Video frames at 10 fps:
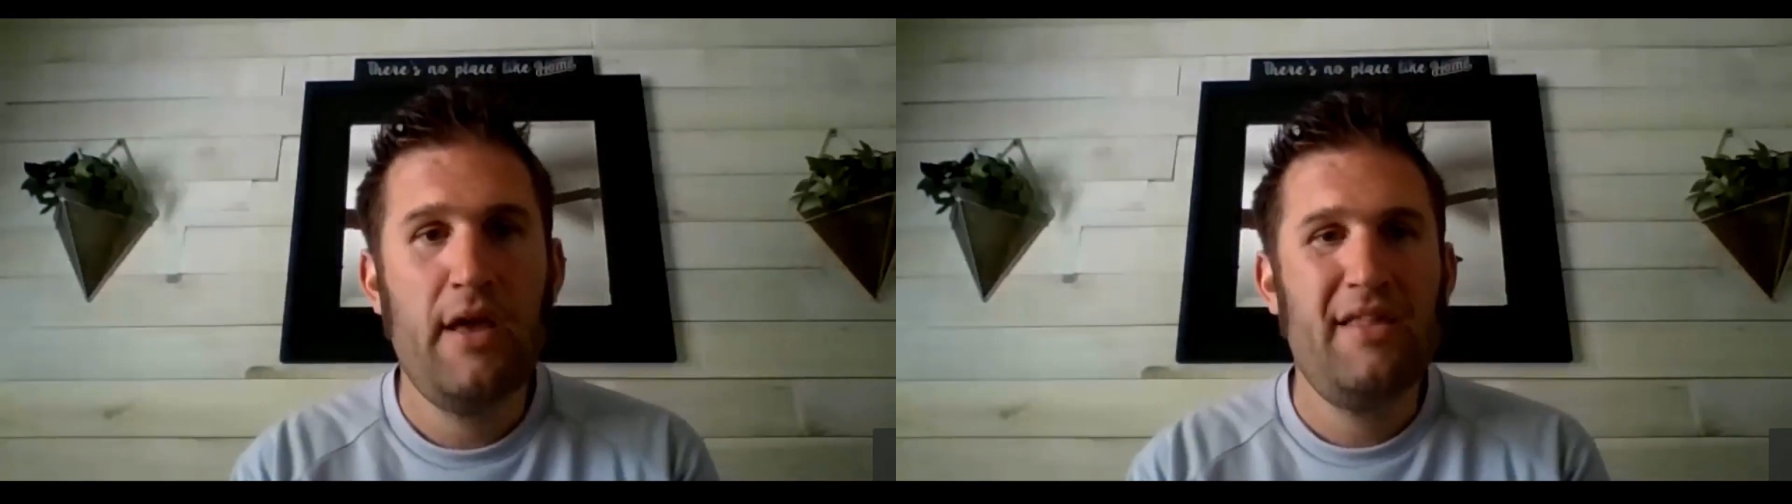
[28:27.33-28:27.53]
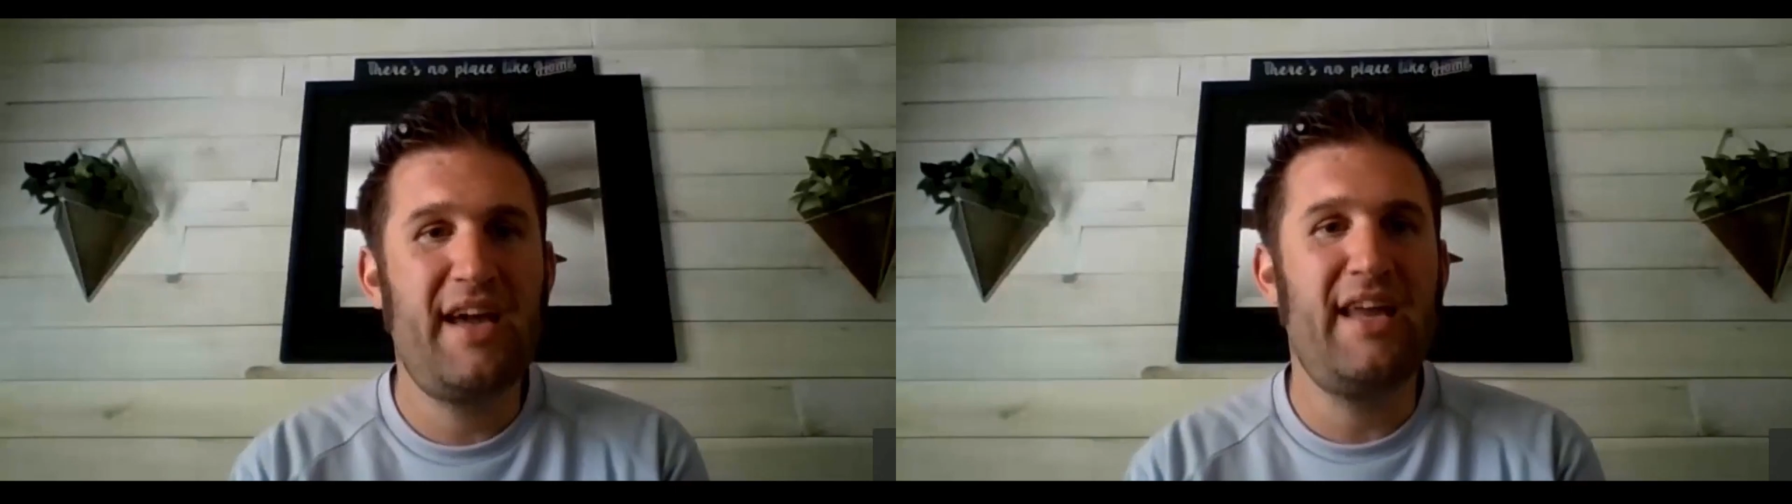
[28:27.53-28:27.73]

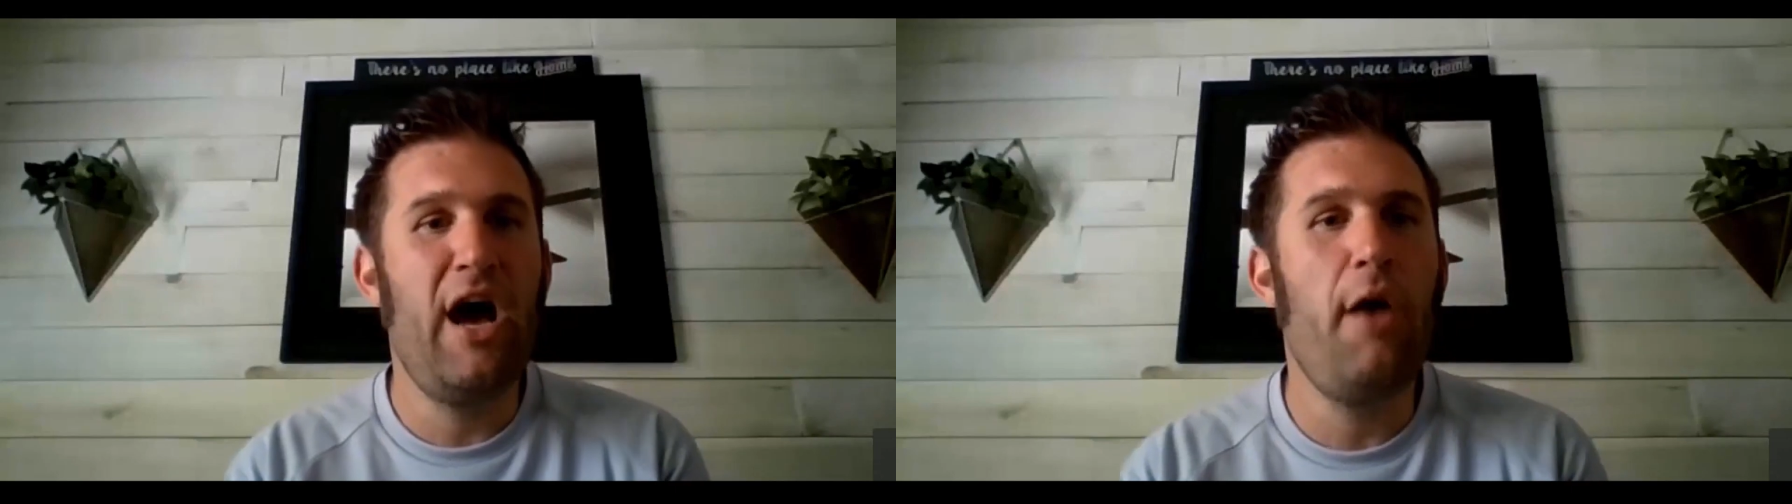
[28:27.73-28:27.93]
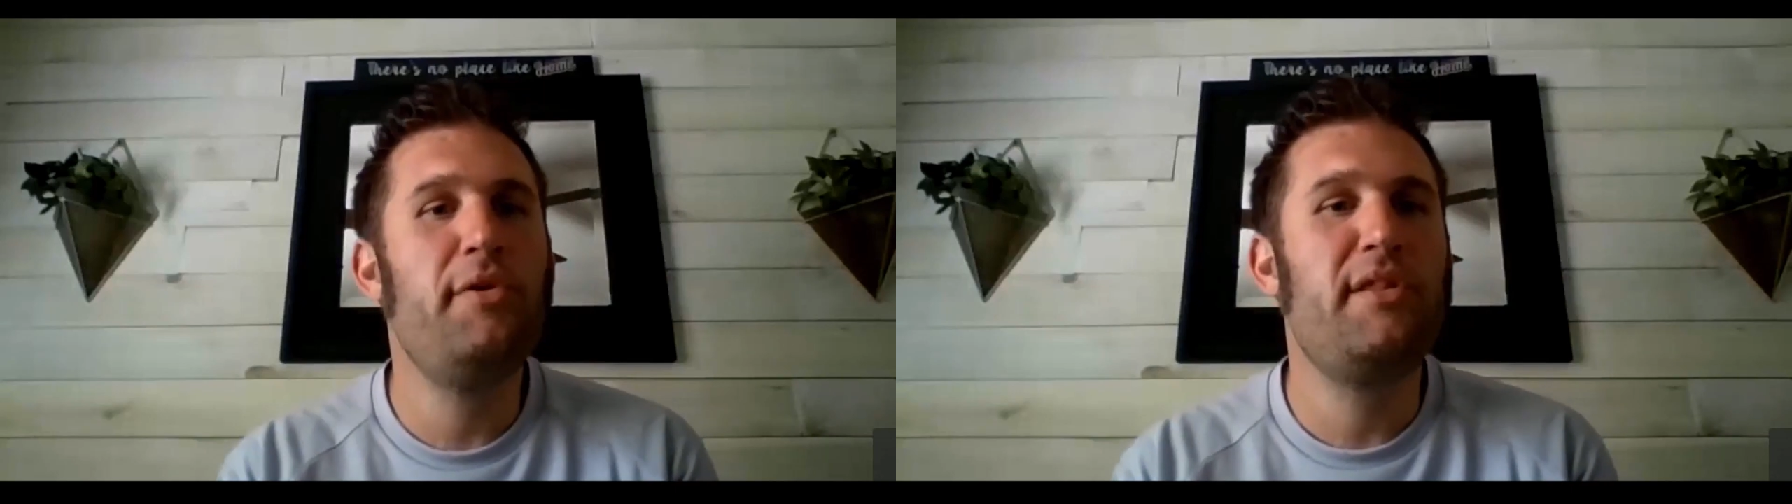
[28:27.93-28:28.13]
that can
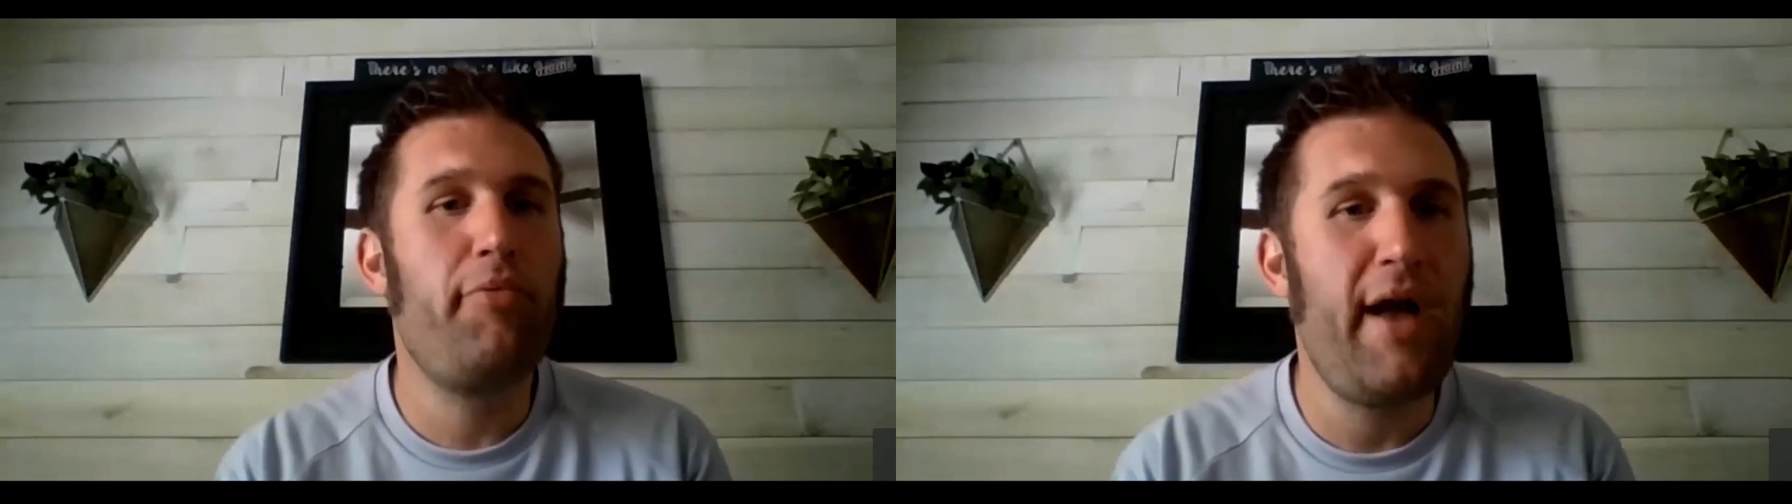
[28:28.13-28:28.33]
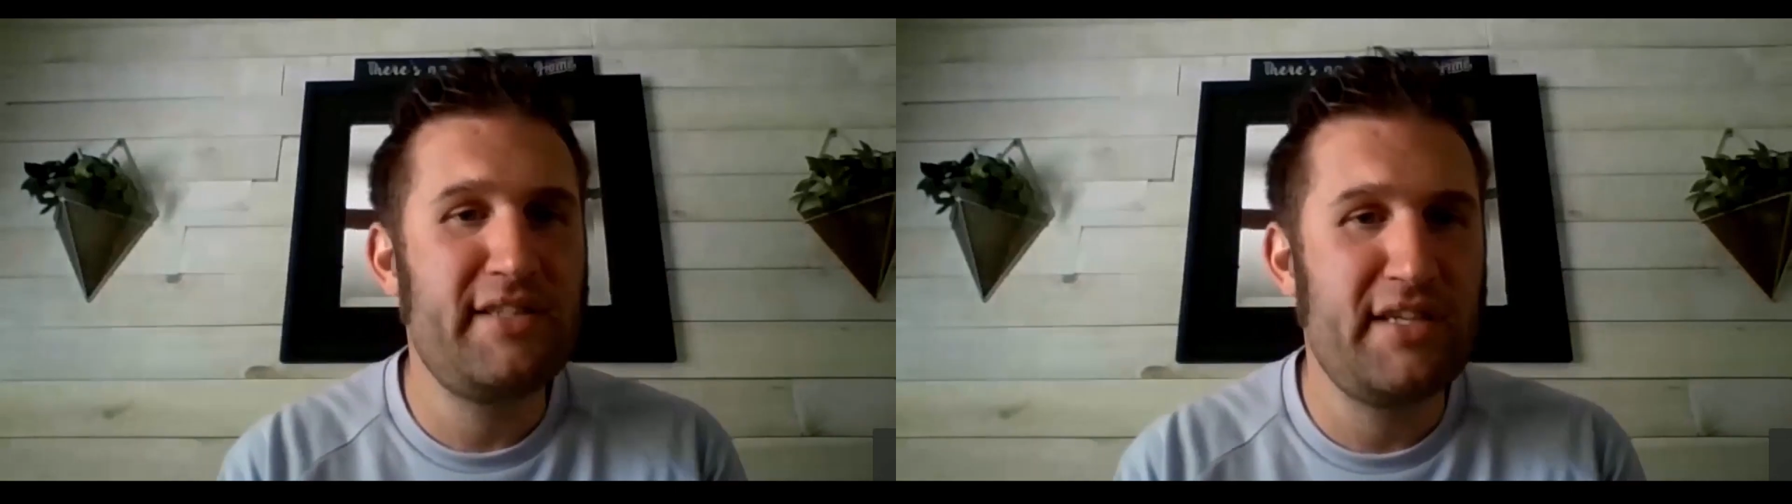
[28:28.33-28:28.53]
help with the
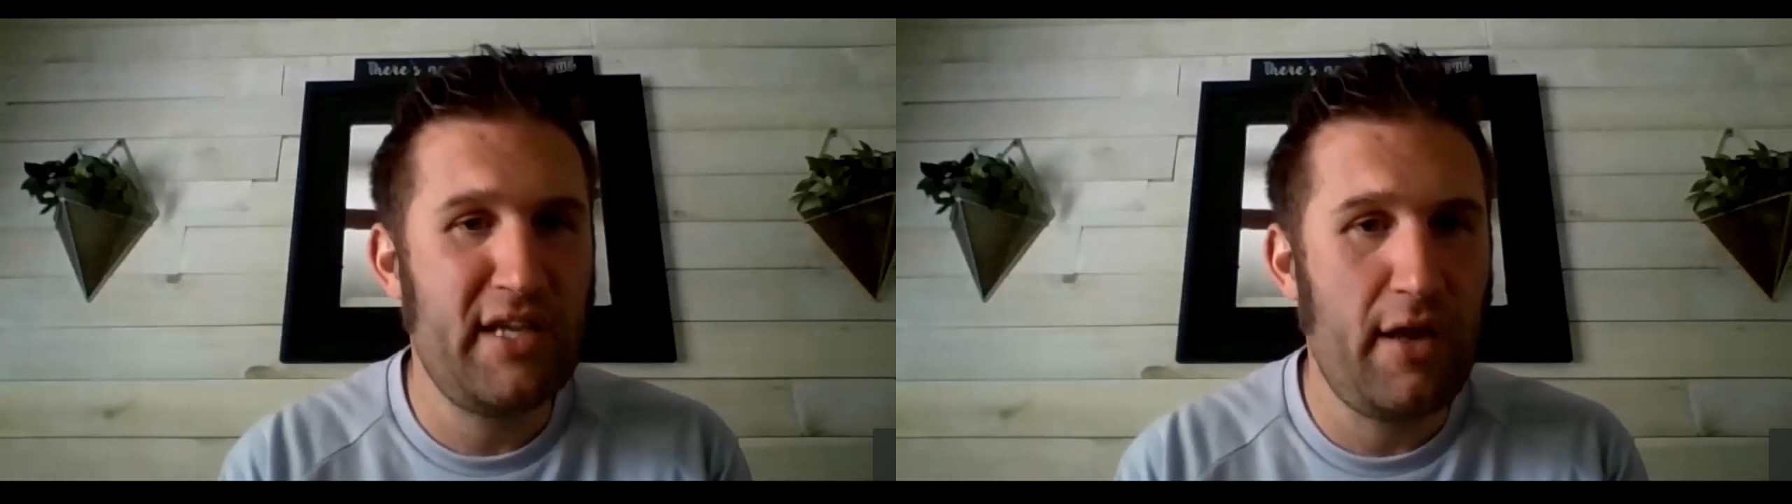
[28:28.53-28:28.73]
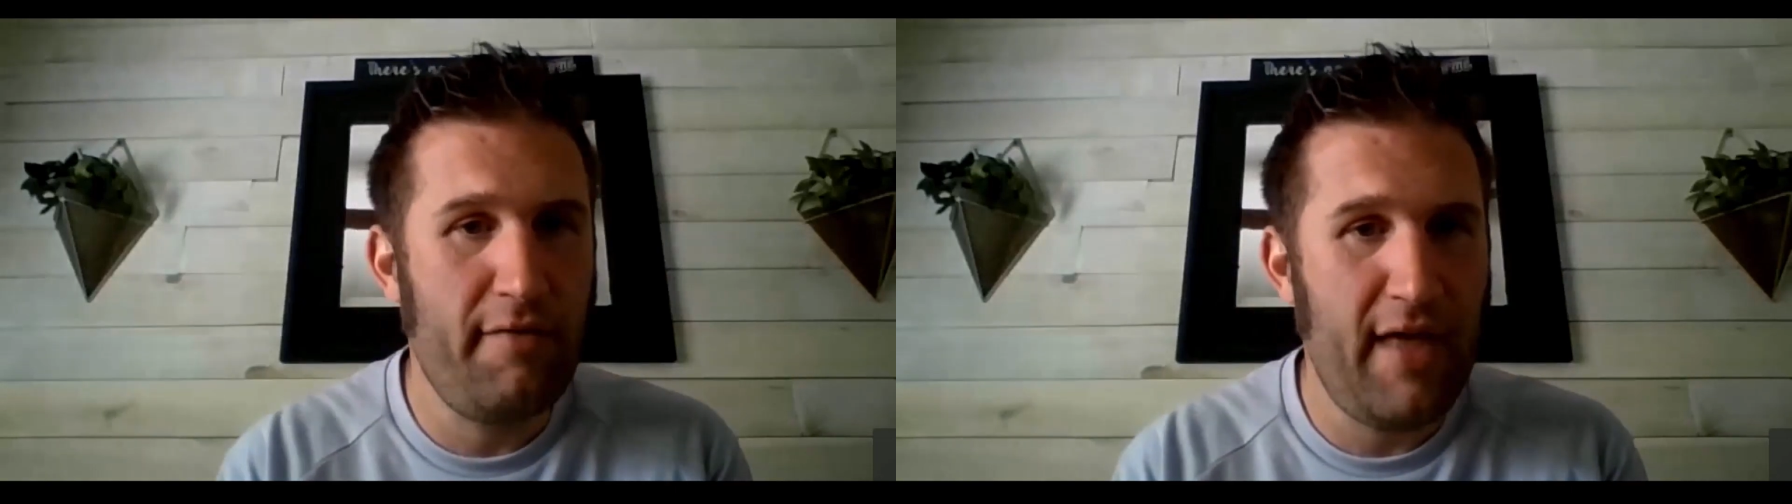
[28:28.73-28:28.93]

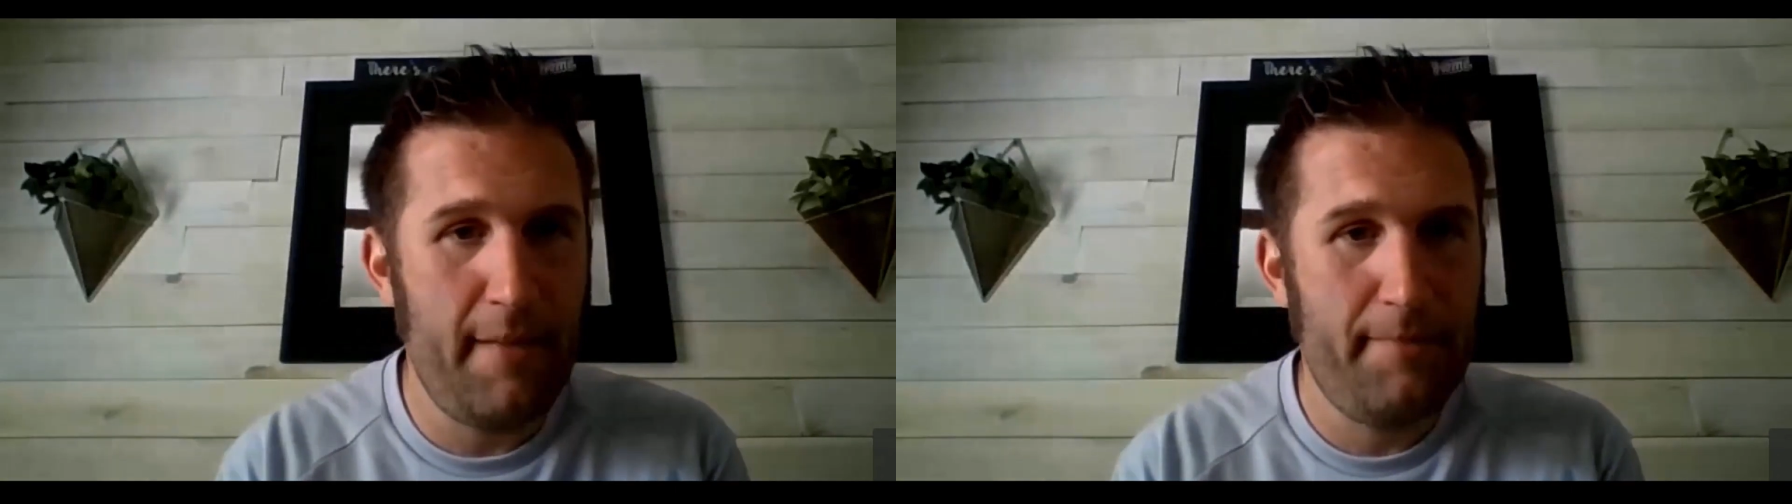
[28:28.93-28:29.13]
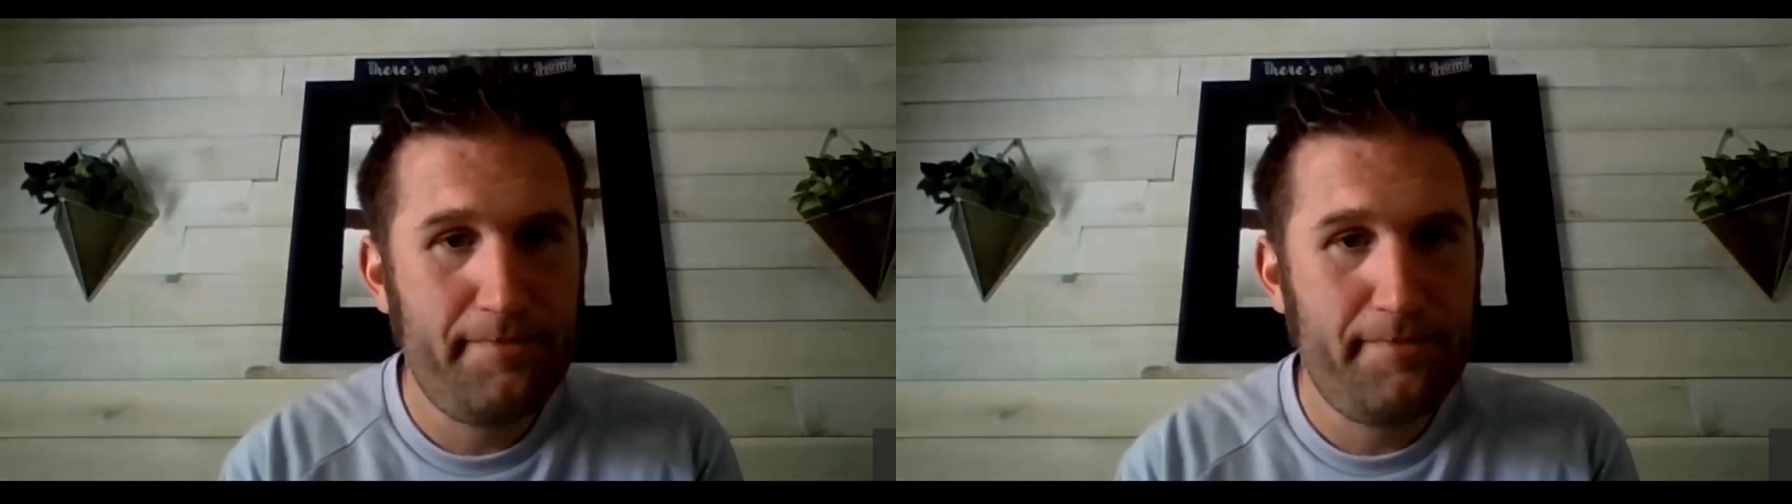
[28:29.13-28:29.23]
processing of that.